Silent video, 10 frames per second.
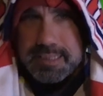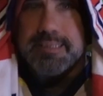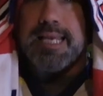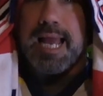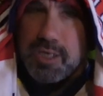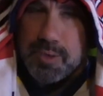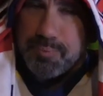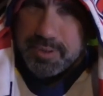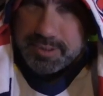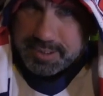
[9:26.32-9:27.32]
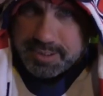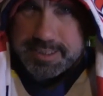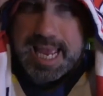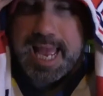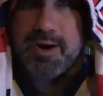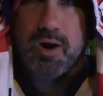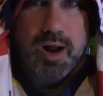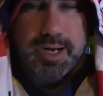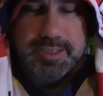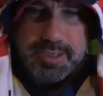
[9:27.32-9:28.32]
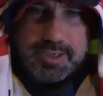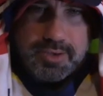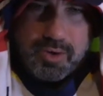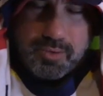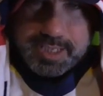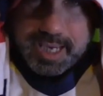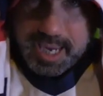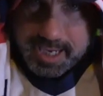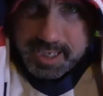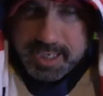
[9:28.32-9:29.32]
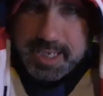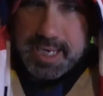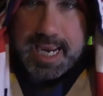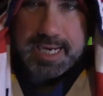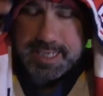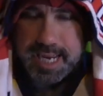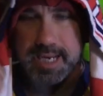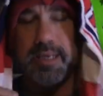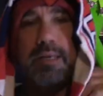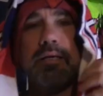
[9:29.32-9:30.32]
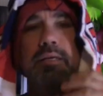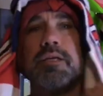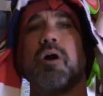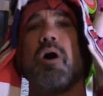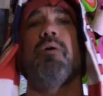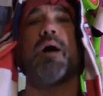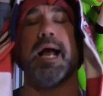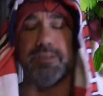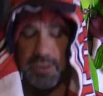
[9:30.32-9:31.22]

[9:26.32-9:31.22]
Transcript: Then you put this hat on, okay? And then, you know, I